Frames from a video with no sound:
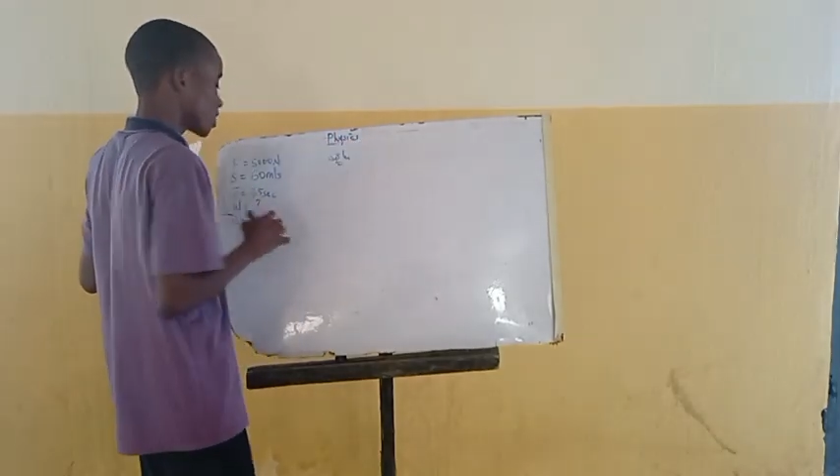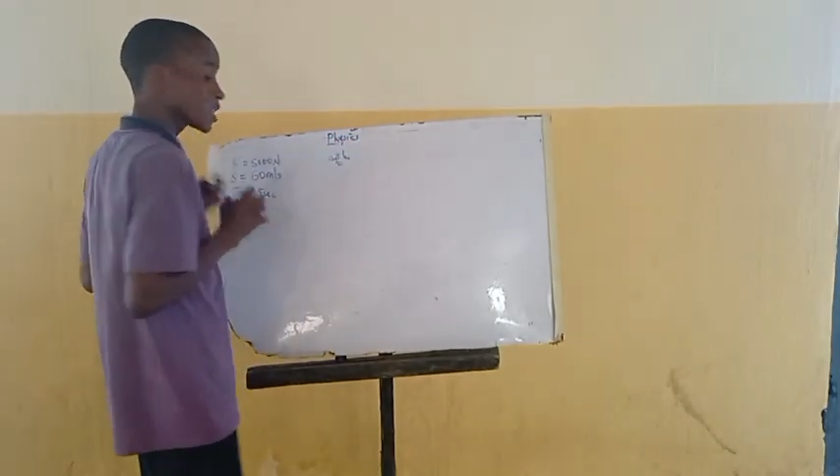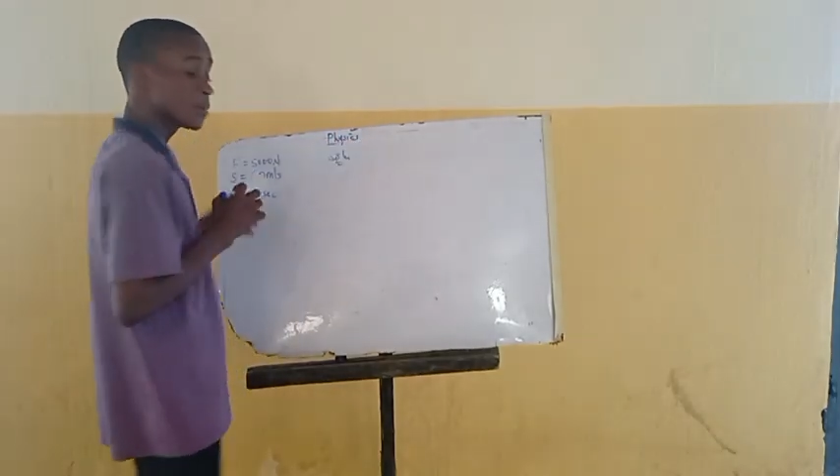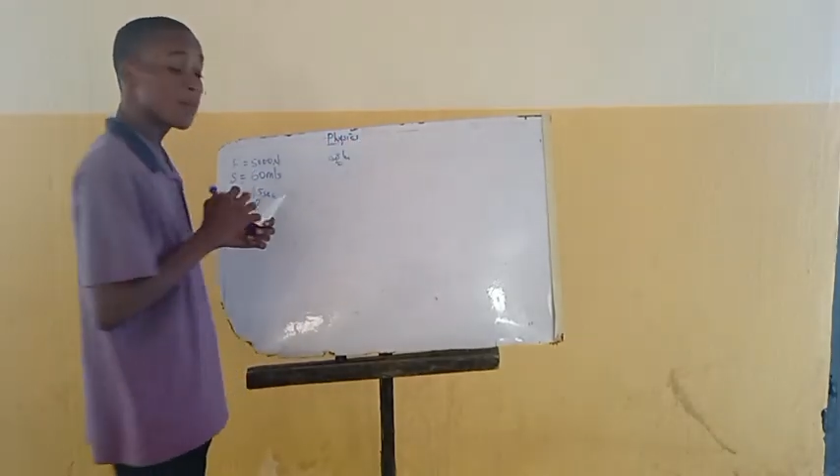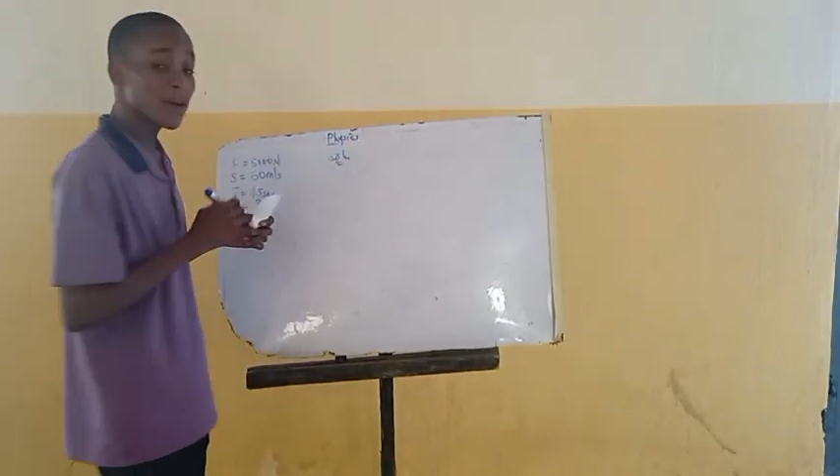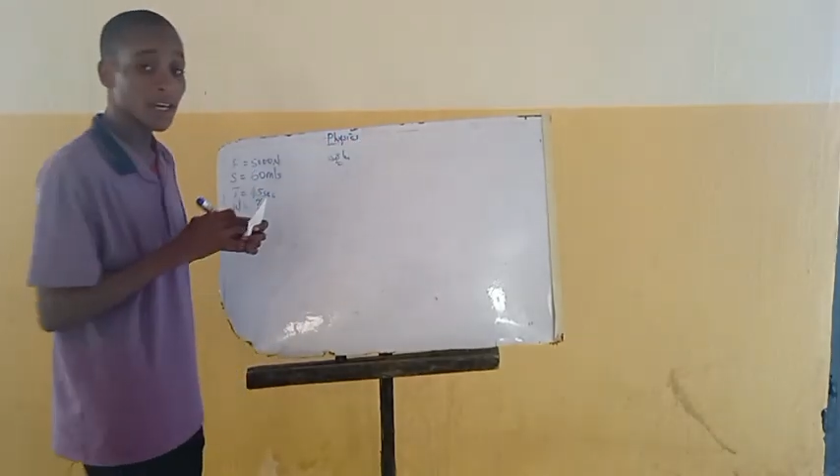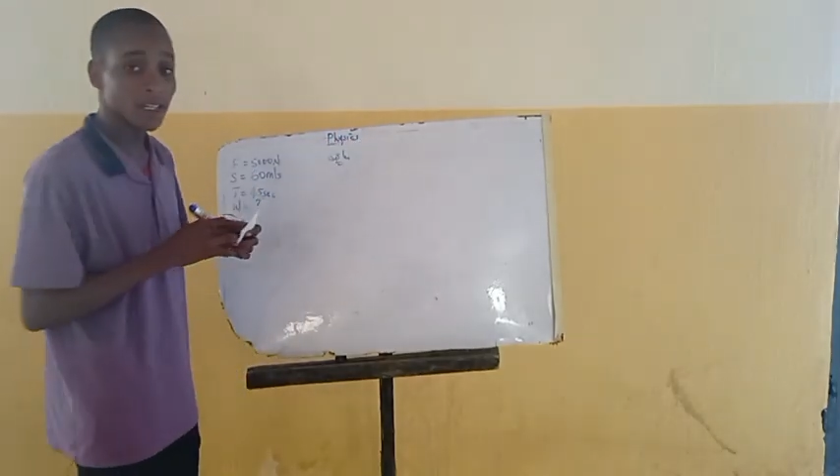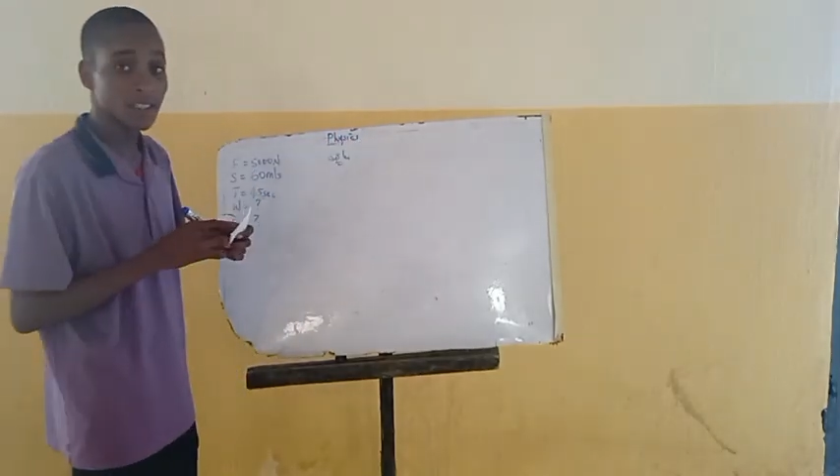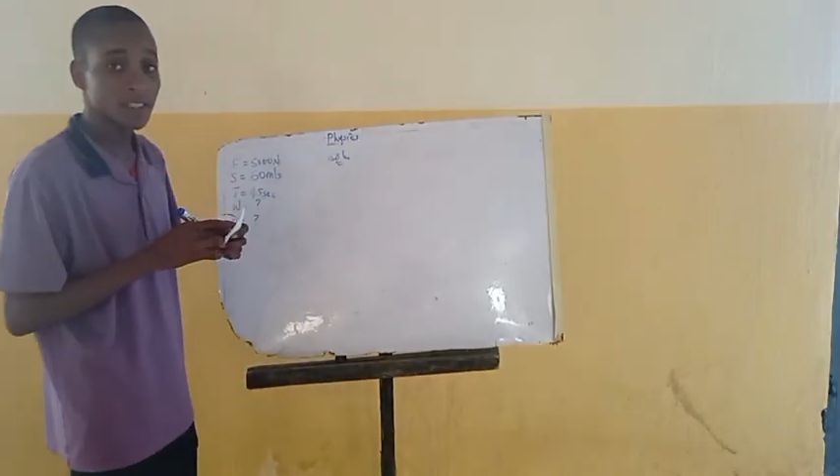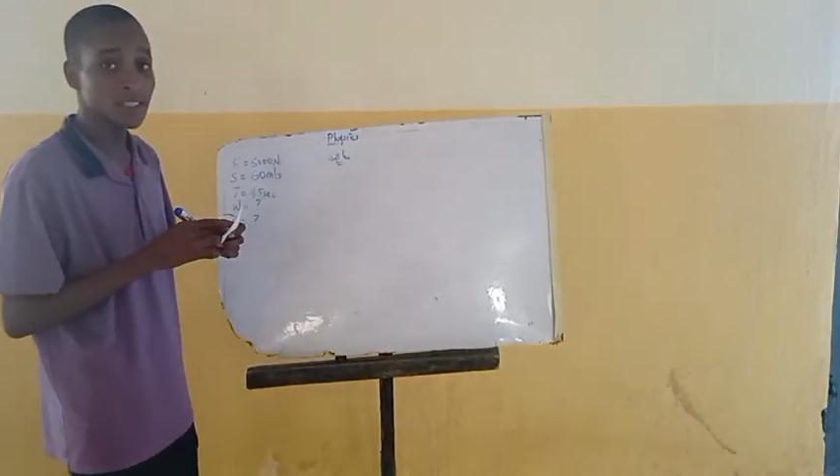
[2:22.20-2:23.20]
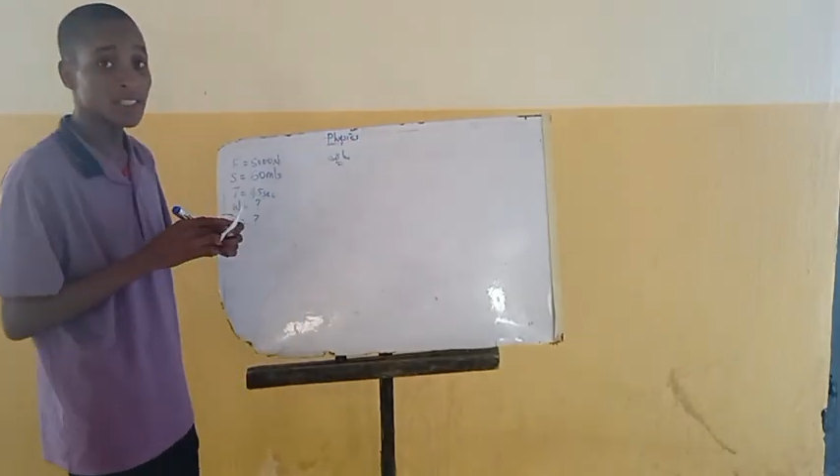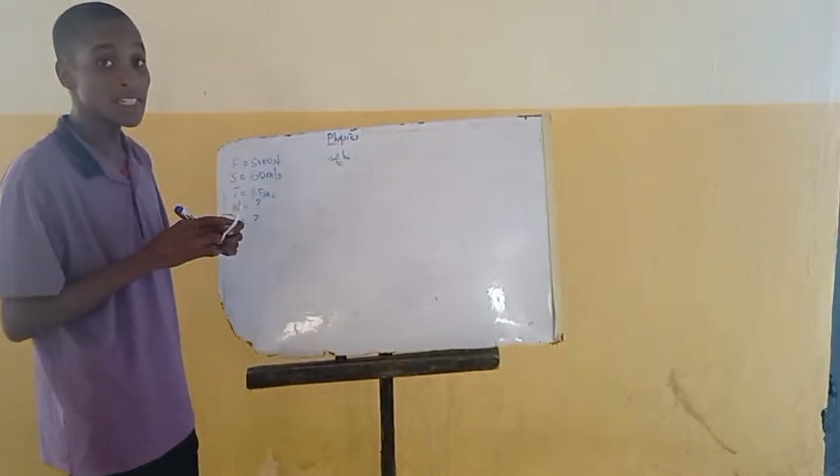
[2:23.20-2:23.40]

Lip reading: Remember,